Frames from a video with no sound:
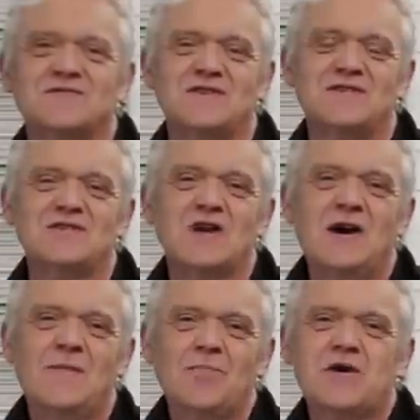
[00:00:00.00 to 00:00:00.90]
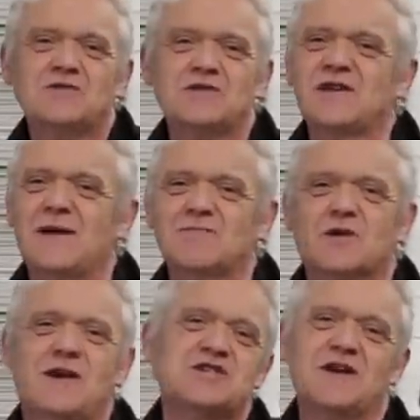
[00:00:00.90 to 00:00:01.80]
lots of cities because they
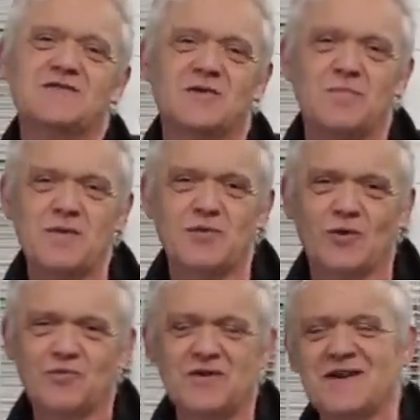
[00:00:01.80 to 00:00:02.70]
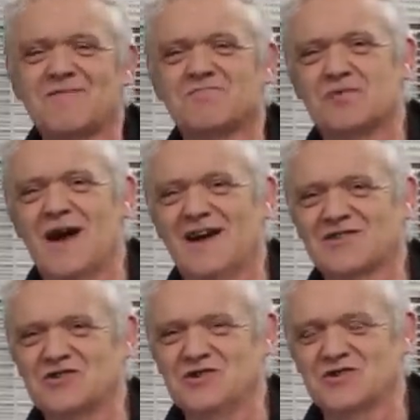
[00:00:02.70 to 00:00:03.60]
kept crashing into people. Didn't have
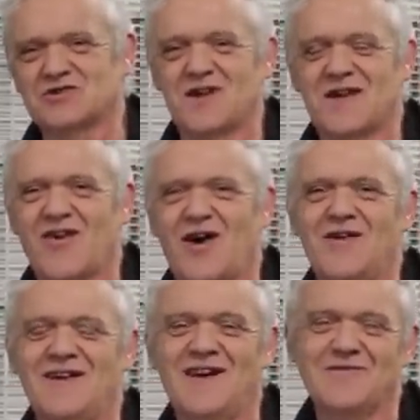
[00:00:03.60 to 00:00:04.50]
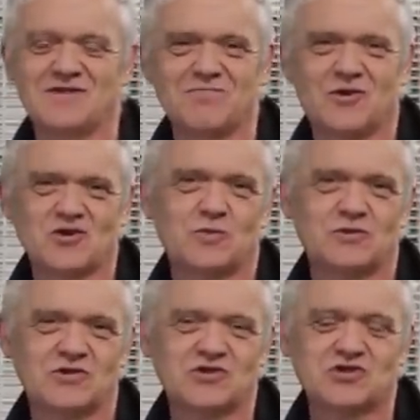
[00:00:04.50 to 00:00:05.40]
brakes and you just got it going and it was
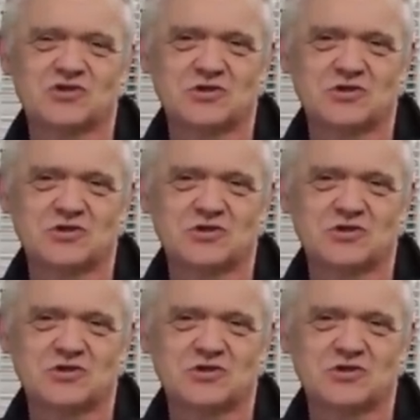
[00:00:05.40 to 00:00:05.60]
impossible to